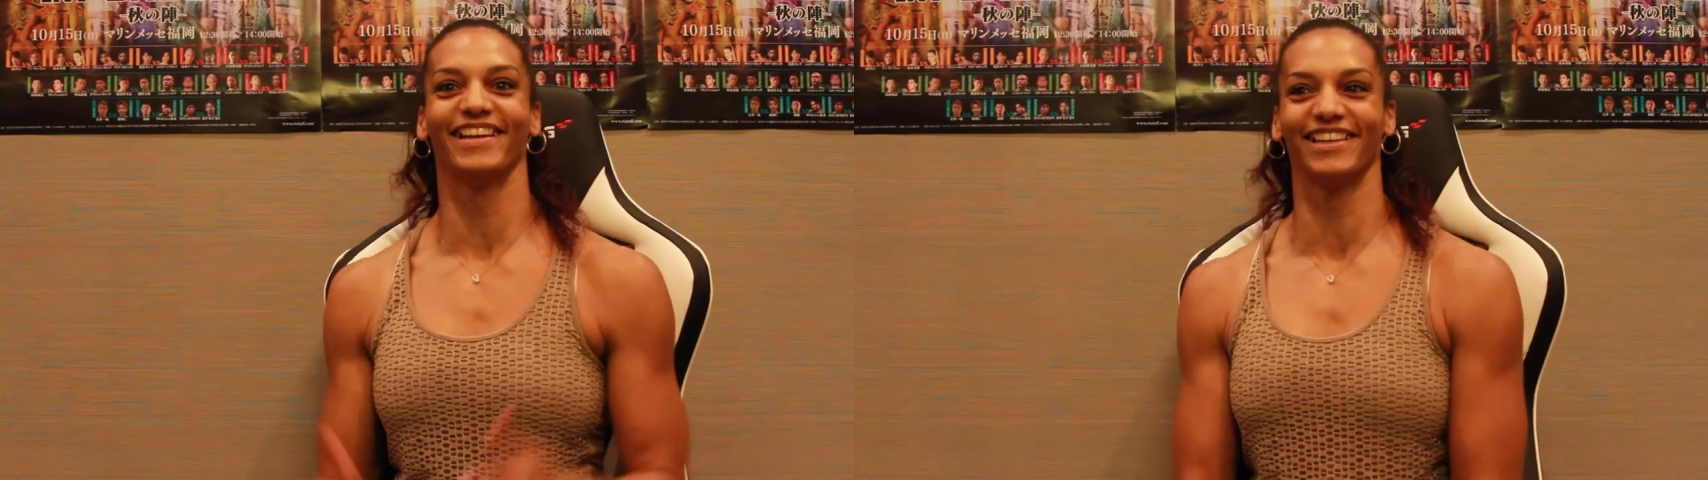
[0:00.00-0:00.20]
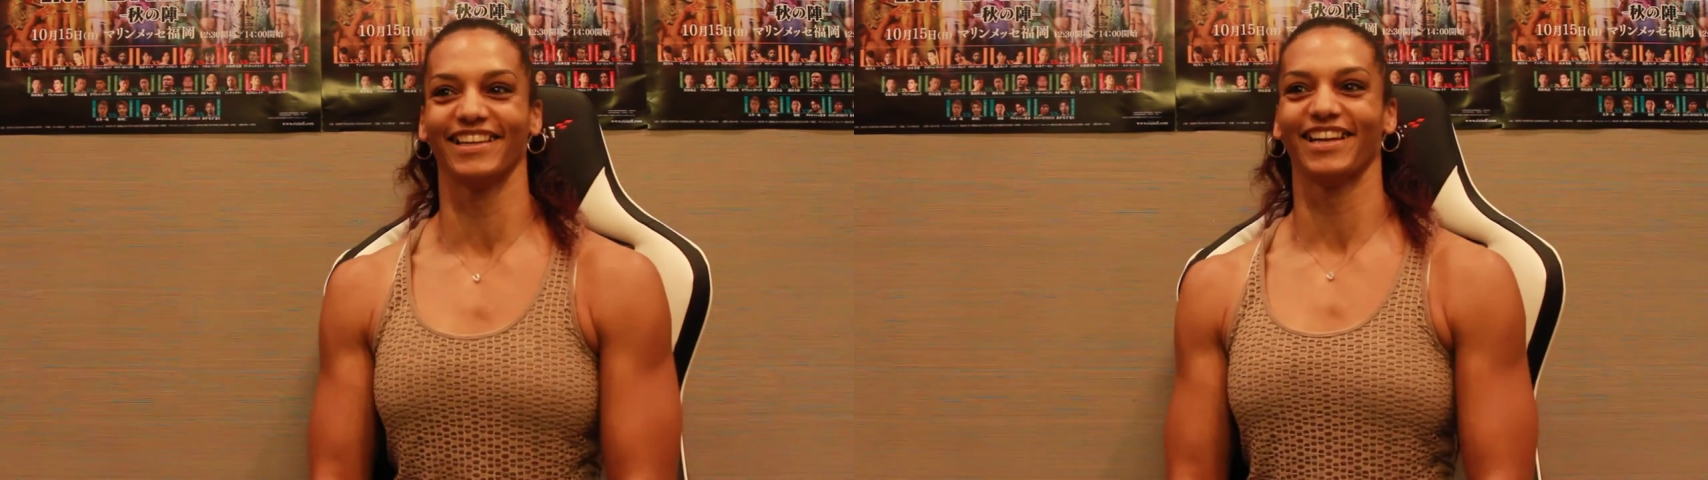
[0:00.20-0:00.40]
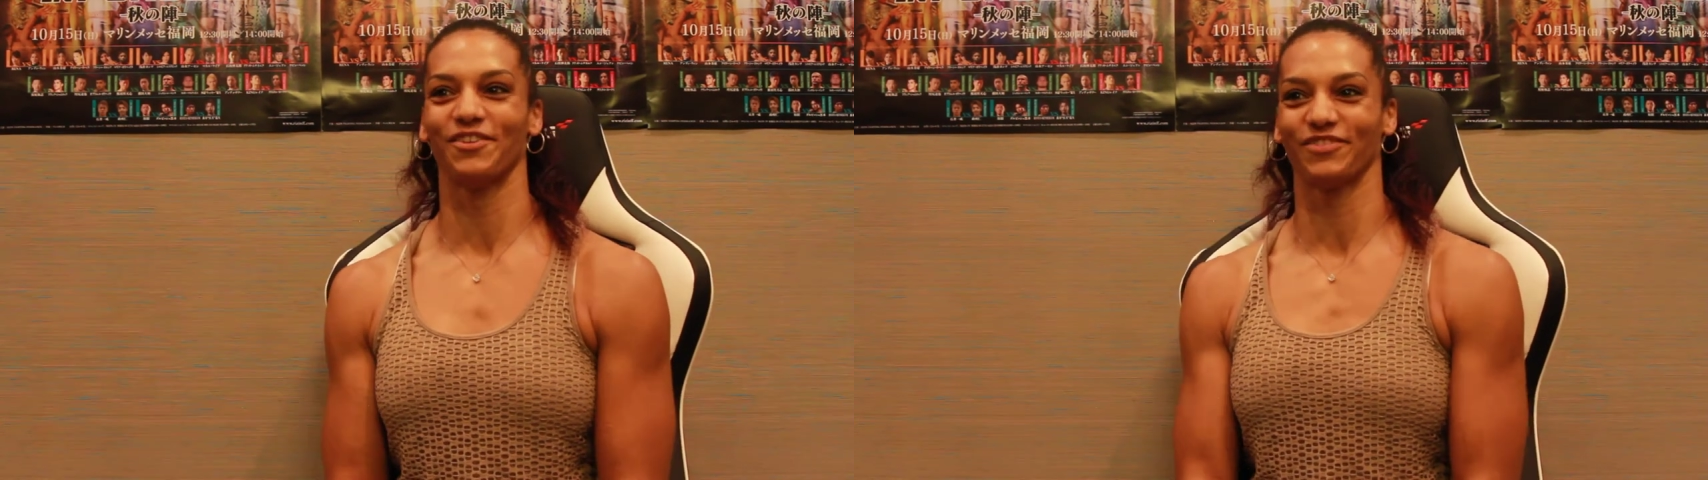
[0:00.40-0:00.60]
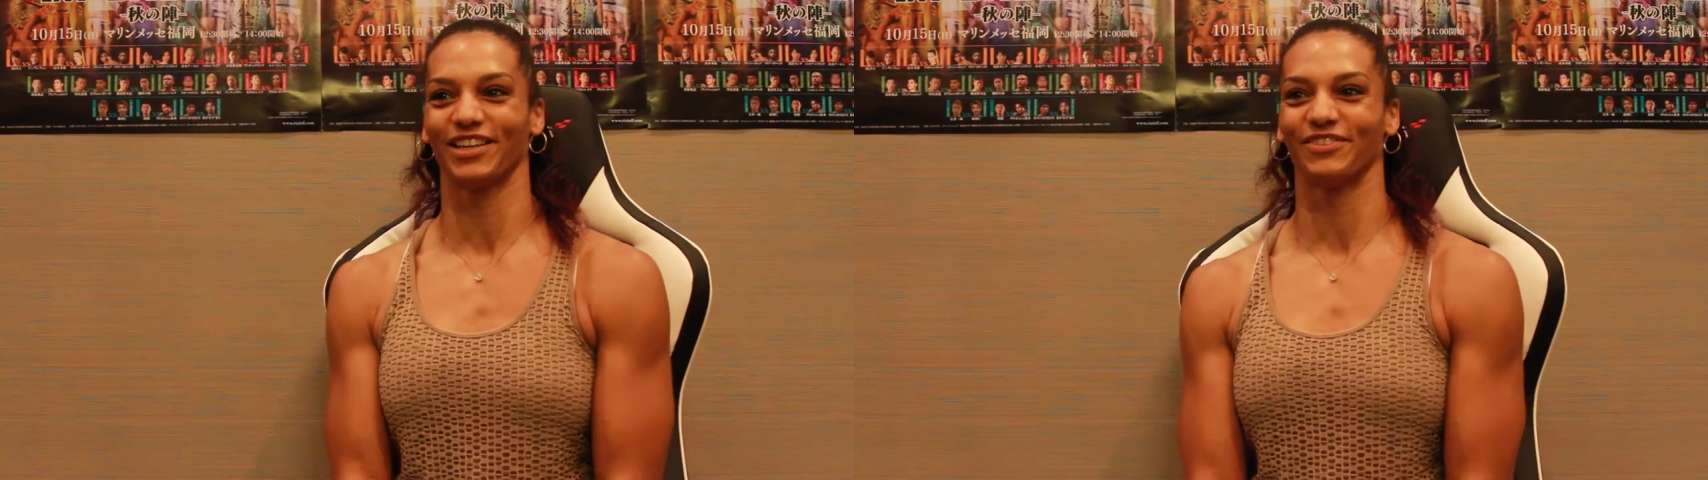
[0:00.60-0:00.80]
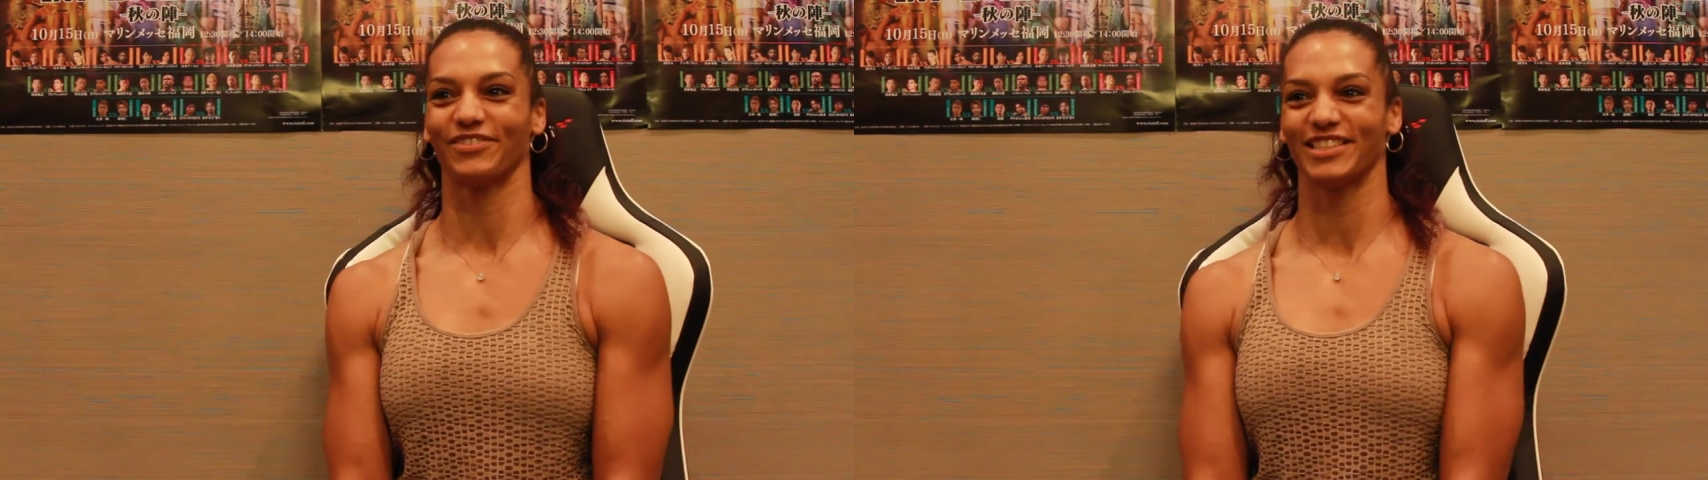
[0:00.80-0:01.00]
you know, for
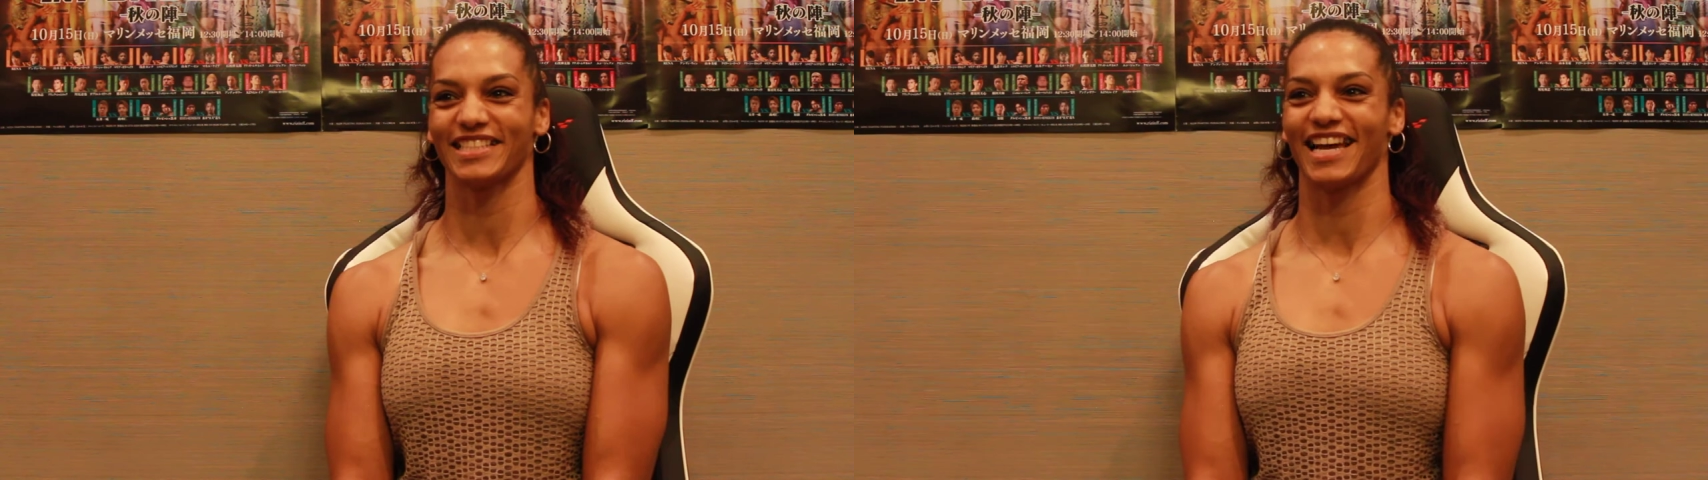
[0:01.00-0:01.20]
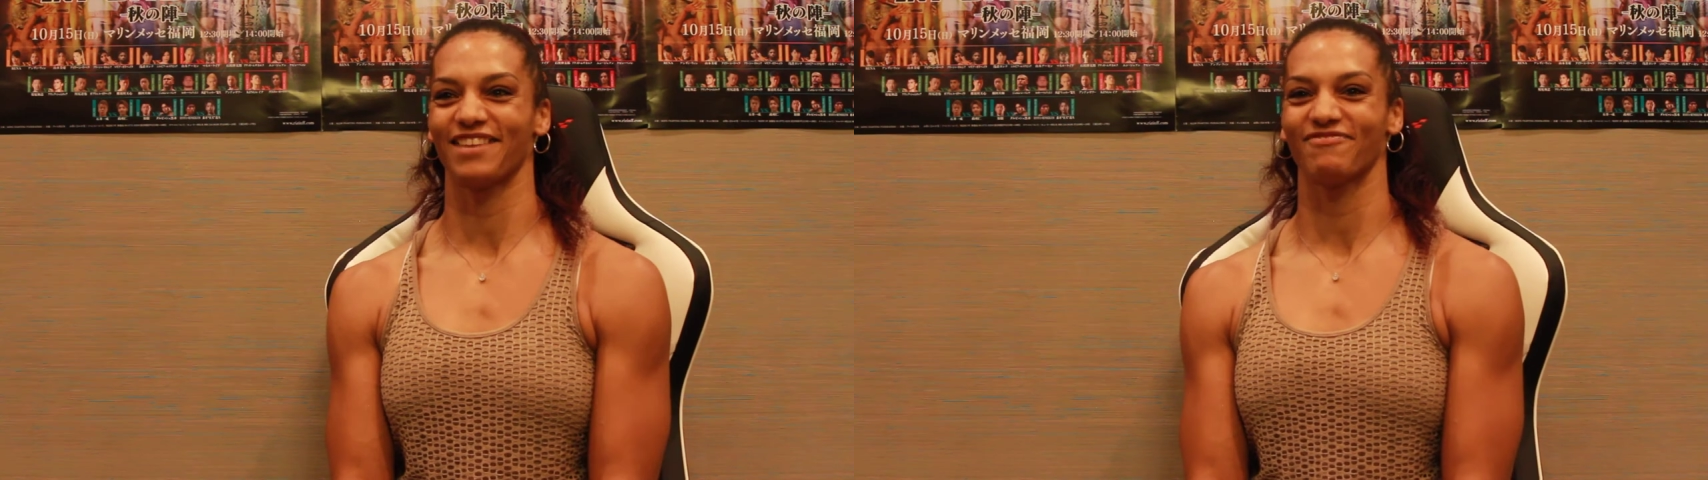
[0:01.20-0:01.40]
your first time.